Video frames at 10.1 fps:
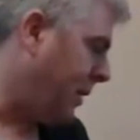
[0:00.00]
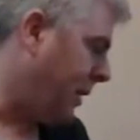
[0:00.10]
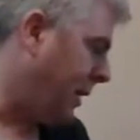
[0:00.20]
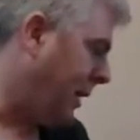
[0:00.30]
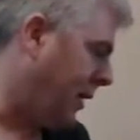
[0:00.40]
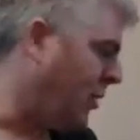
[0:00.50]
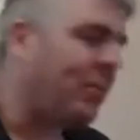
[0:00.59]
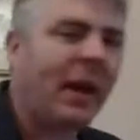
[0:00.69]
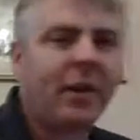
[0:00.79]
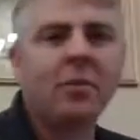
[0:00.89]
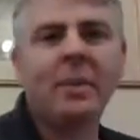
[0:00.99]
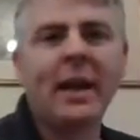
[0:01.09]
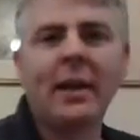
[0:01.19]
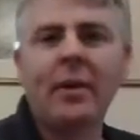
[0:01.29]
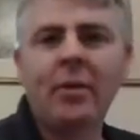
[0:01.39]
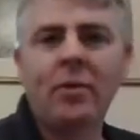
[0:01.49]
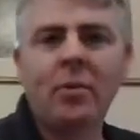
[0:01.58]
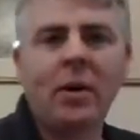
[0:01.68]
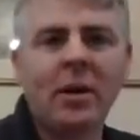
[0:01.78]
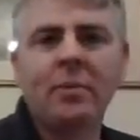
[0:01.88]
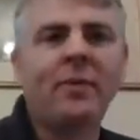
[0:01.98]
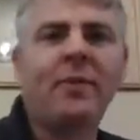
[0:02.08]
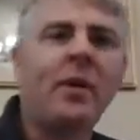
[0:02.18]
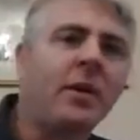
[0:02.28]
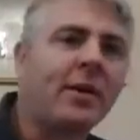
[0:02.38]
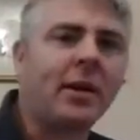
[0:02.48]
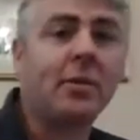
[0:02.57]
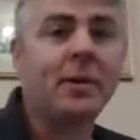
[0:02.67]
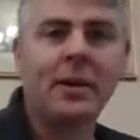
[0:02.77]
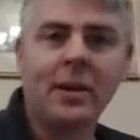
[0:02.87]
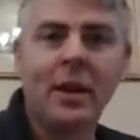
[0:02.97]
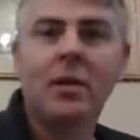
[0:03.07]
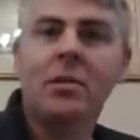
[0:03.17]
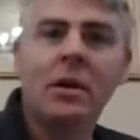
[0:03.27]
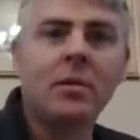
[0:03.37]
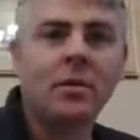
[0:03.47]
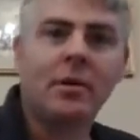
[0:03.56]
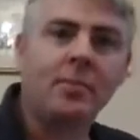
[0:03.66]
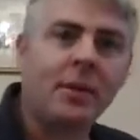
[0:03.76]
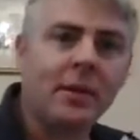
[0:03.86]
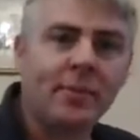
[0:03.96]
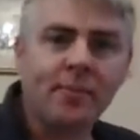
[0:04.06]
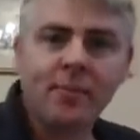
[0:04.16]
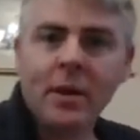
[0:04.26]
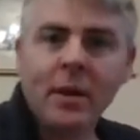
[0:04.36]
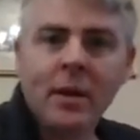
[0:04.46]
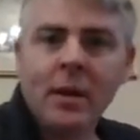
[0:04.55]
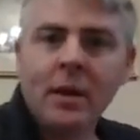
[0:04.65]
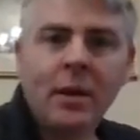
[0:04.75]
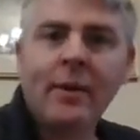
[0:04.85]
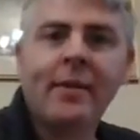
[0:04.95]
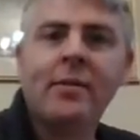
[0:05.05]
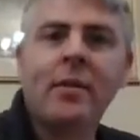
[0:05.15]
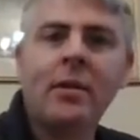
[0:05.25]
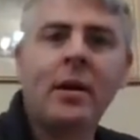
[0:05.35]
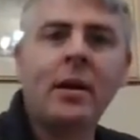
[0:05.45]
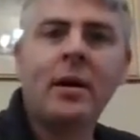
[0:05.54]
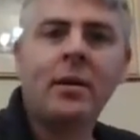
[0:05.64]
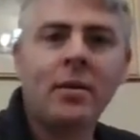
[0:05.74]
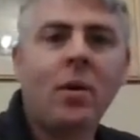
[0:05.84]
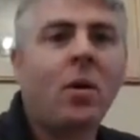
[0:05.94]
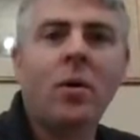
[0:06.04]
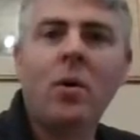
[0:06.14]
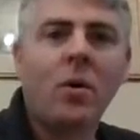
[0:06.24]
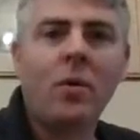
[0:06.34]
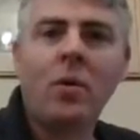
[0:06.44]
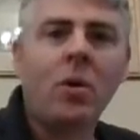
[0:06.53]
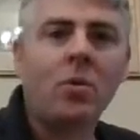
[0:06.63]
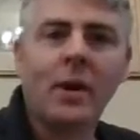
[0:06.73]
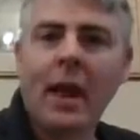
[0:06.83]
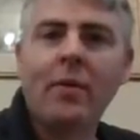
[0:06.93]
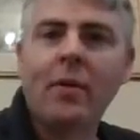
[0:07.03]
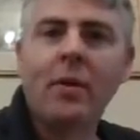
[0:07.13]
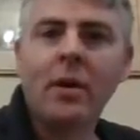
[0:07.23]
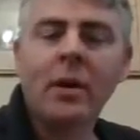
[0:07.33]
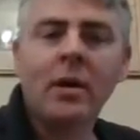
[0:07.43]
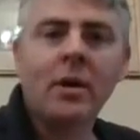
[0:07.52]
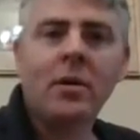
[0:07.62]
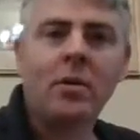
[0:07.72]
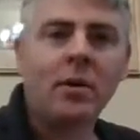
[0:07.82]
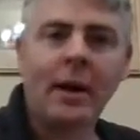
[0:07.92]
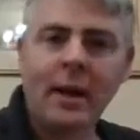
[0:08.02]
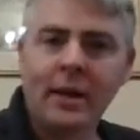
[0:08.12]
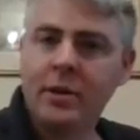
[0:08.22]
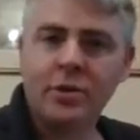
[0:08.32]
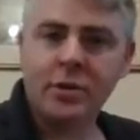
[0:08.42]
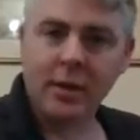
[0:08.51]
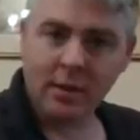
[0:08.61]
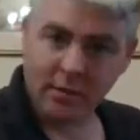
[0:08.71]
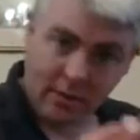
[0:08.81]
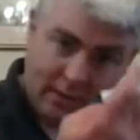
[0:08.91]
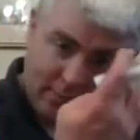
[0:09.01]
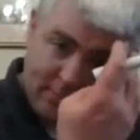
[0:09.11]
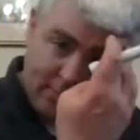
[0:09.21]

It could be anywhere in the world. It could be France. It could be the euro. Or it could be the US dollar, or whatever, or any country. So